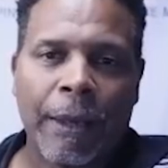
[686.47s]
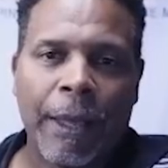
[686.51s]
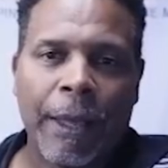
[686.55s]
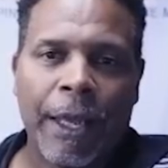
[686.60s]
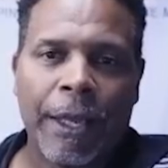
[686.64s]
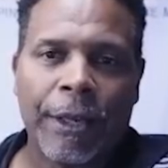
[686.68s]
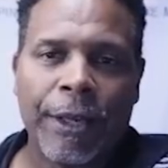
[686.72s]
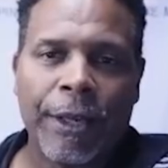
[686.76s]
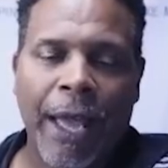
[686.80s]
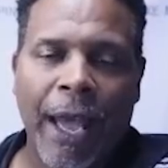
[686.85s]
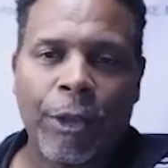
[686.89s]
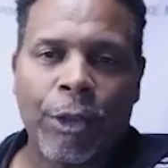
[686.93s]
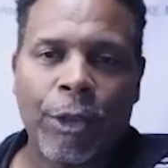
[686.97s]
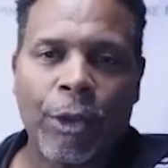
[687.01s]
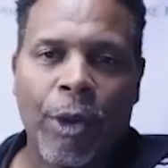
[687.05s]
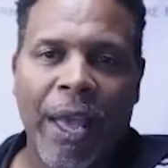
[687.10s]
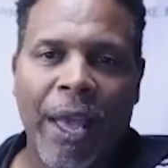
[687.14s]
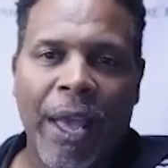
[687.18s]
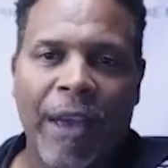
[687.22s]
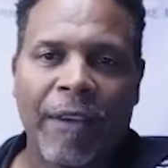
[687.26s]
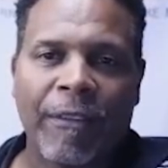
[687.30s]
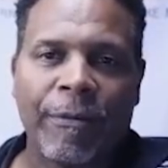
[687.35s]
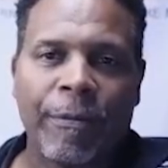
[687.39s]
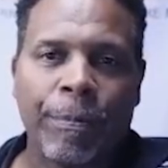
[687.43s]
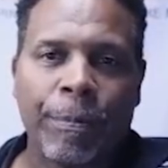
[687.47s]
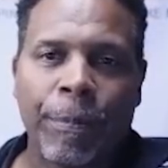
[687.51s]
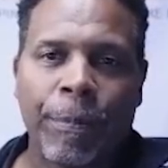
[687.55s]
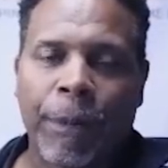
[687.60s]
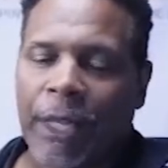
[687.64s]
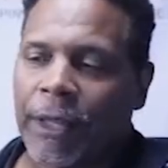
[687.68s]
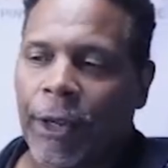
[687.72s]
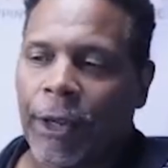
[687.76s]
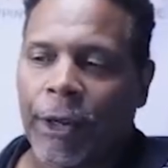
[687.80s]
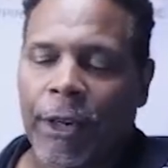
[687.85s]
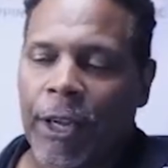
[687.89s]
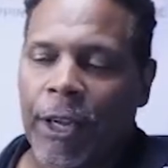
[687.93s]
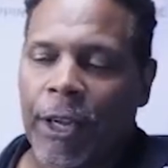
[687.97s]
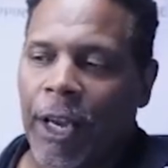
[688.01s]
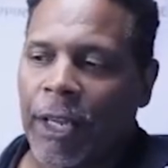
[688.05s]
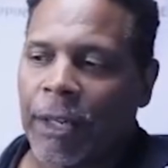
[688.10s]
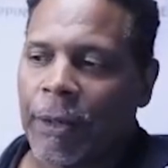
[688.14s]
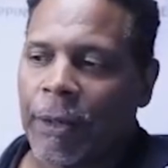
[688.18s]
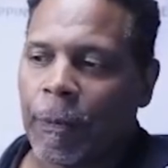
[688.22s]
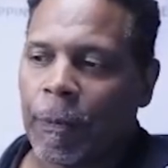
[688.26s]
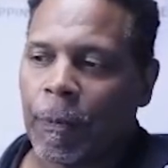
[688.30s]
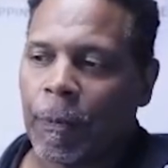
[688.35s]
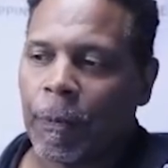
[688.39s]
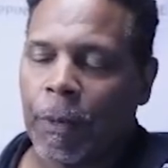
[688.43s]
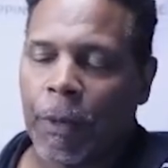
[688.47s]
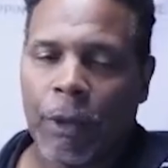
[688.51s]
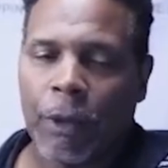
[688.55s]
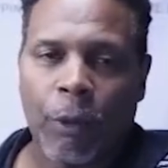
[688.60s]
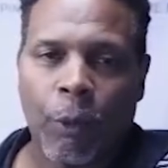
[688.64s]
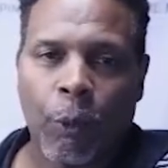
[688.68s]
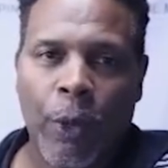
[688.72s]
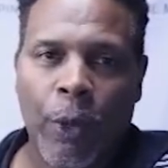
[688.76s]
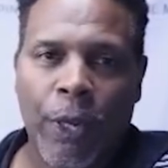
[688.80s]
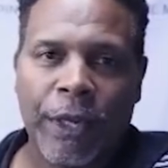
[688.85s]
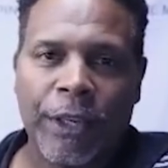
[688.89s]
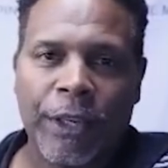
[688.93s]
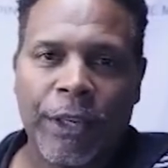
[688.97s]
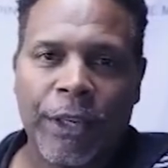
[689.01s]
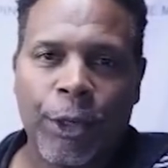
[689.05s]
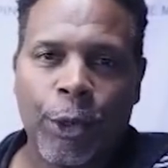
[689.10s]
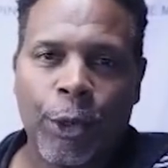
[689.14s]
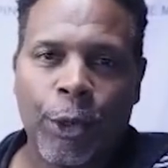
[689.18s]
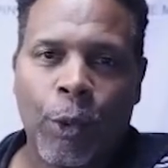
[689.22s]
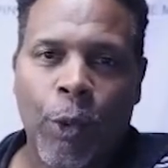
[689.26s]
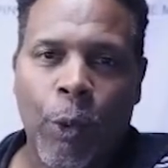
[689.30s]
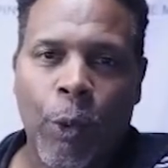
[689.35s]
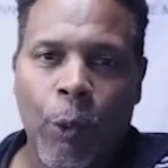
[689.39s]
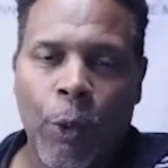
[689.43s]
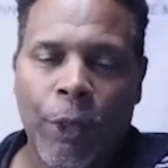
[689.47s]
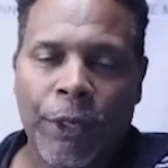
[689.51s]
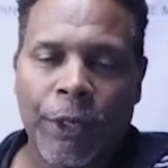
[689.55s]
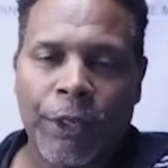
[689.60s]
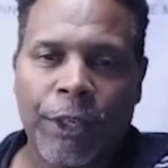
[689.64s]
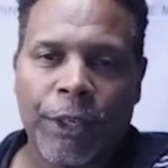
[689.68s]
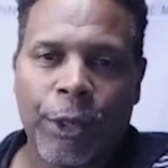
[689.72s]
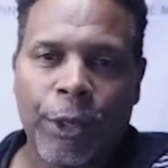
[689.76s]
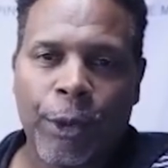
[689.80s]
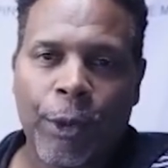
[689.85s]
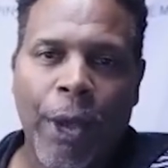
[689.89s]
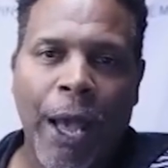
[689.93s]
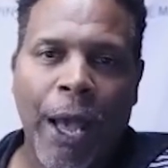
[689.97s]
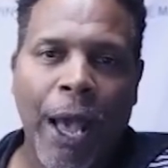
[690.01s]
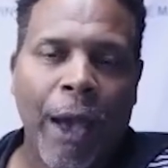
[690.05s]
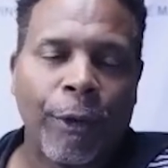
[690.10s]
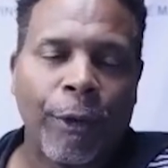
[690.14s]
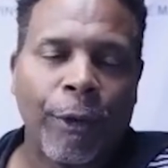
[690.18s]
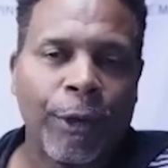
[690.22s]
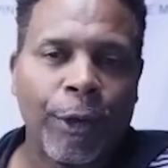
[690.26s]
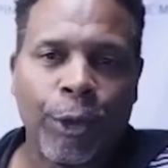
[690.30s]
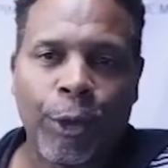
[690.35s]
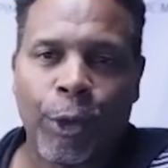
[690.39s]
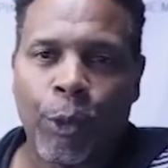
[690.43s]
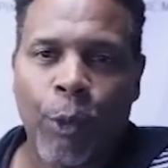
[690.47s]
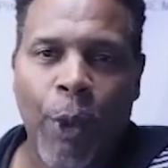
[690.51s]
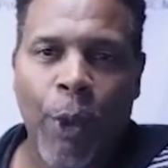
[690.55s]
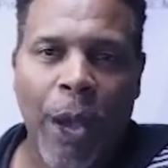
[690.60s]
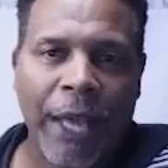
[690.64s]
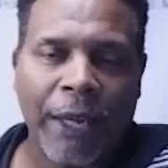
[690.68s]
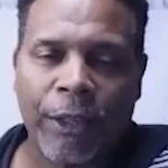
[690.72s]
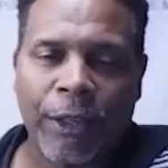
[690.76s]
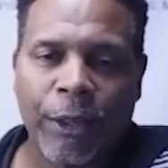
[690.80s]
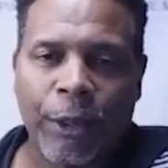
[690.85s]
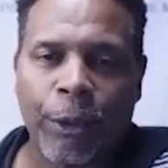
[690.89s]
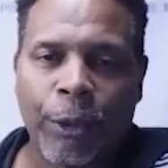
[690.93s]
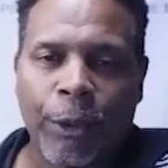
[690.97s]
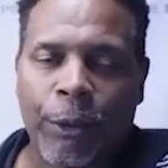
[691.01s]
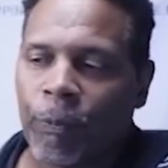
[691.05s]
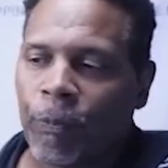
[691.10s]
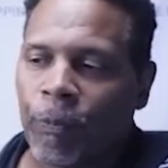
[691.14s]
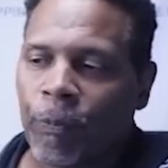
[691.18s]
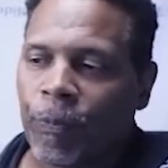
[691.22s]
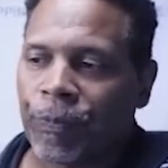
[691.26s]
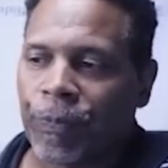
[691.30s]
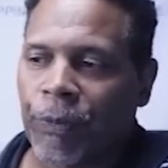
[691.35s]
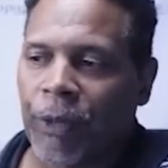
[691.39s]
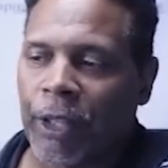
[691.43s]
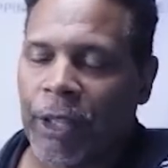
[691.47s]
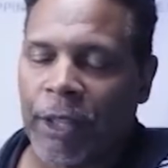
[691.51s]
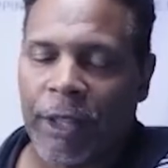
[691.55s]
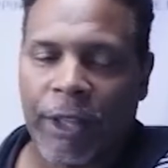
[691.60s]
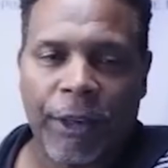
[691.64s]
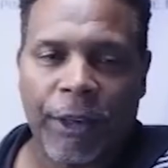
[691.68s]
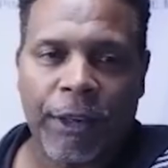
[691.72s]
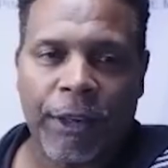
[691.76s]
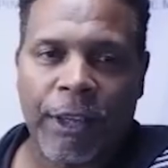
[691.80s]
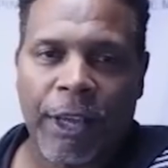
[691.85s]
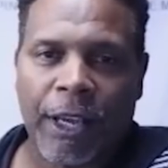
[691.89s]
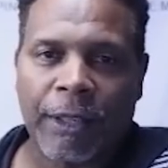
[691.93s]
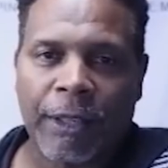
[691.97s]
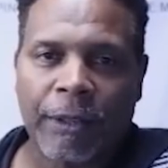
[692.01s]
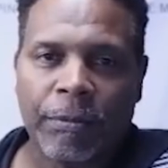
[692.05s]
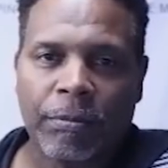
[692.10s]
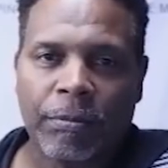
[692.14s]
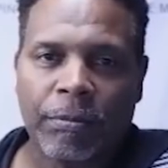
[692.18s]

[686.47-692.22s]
And now you'll have clear cut when to do, what to do, how to do, why to do. Clear cut.